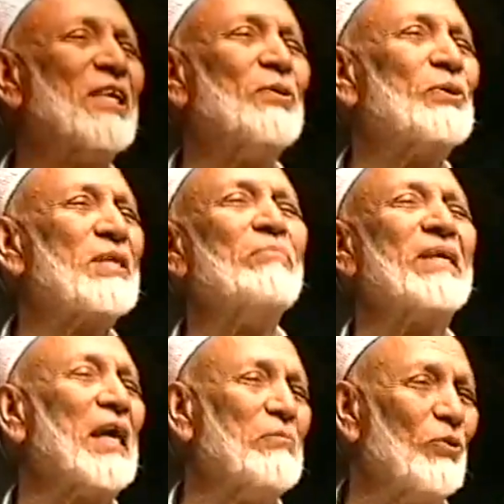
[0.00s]
tell you
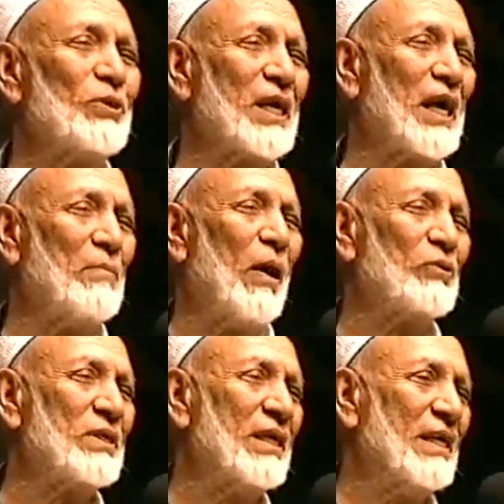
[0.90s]
something amusing
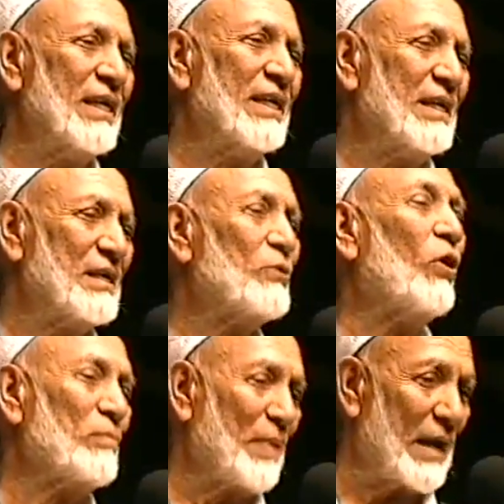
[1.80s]
about
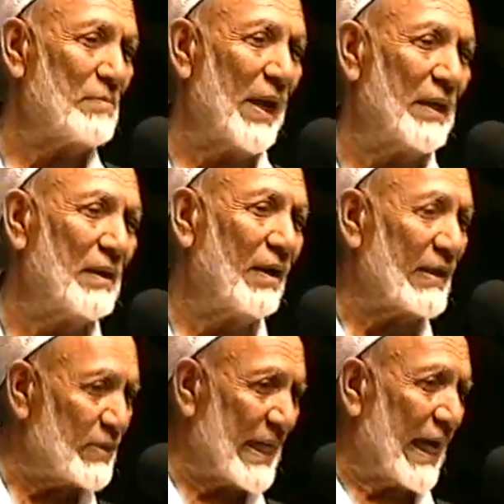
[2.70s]
Don Bradman.
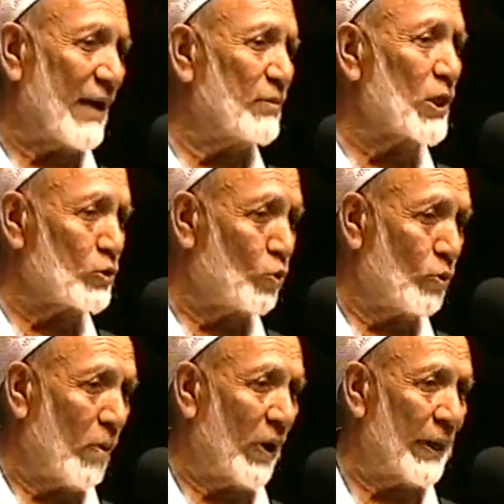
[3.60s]
I was young, I was a
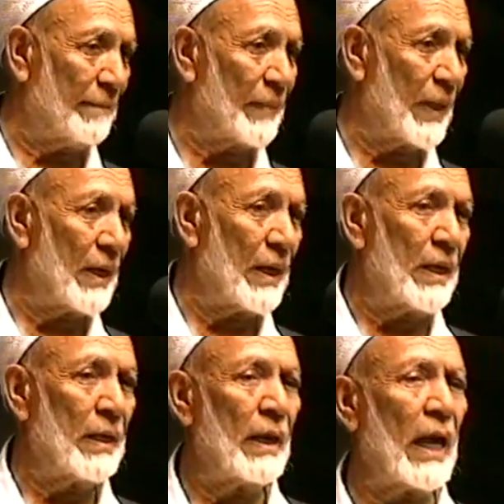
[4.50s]
schoolboy.
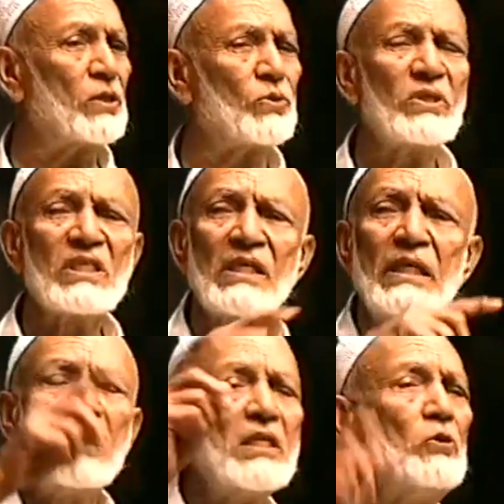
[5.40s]
I used to
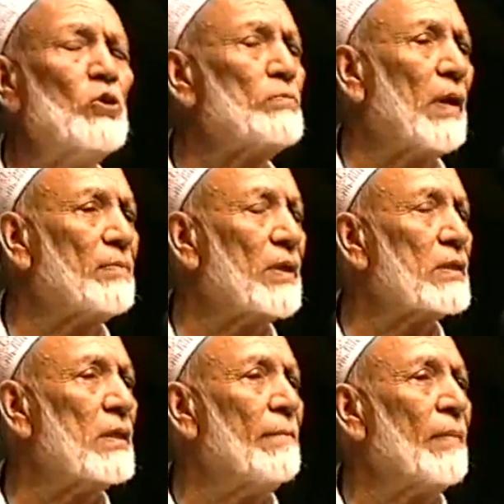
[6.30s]
read in the
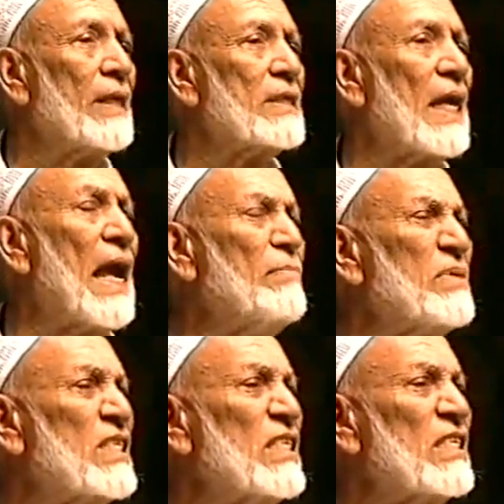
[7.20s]
newspapers, it's
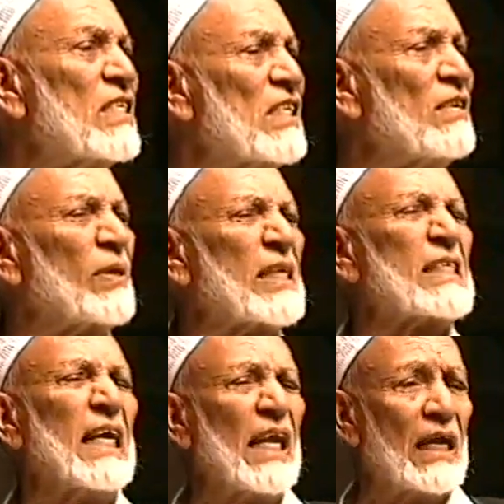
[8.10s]
MCC
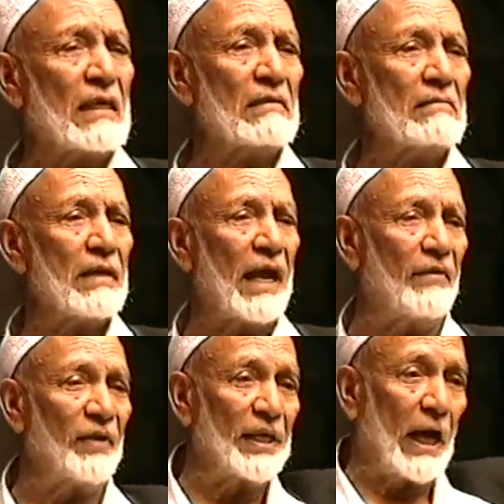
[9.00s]
versus England. They're
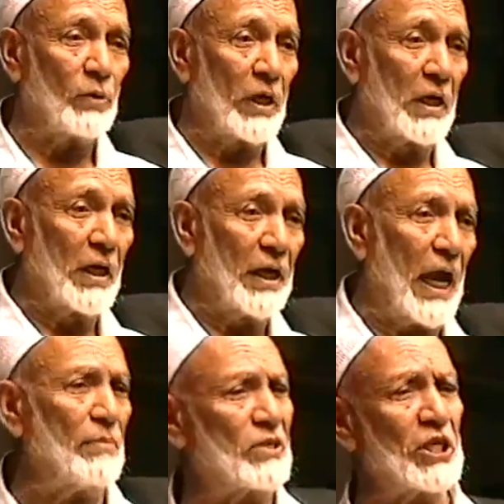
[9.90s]
having it out in England.
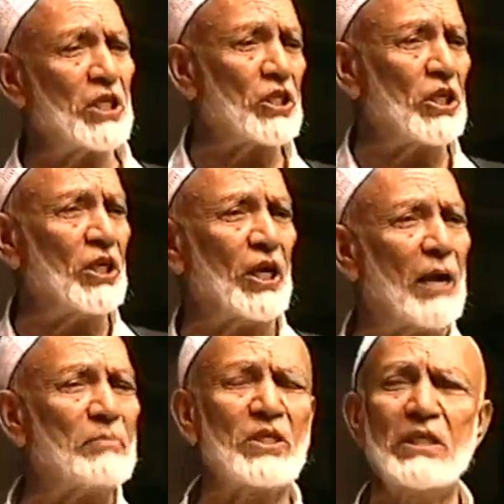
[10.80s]

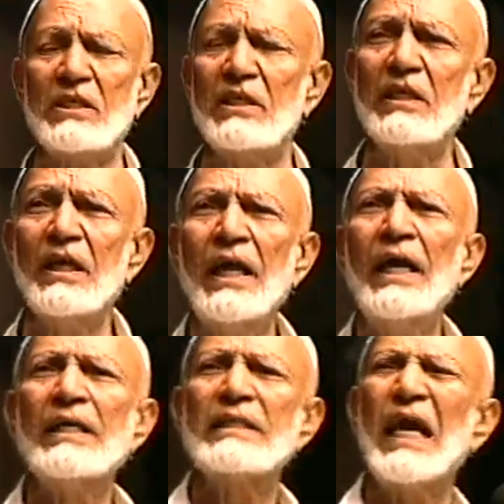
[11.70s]
MCC.
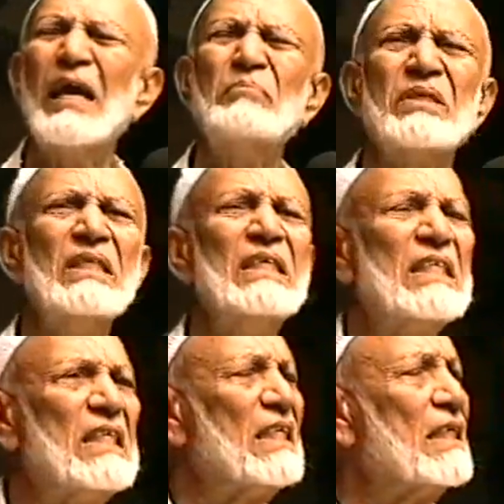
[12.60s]
Say,
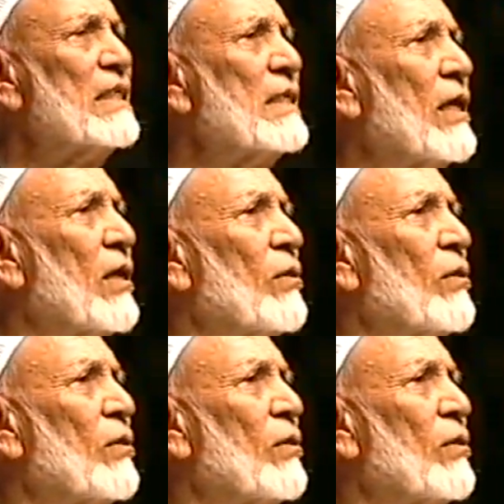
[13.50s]
MCC,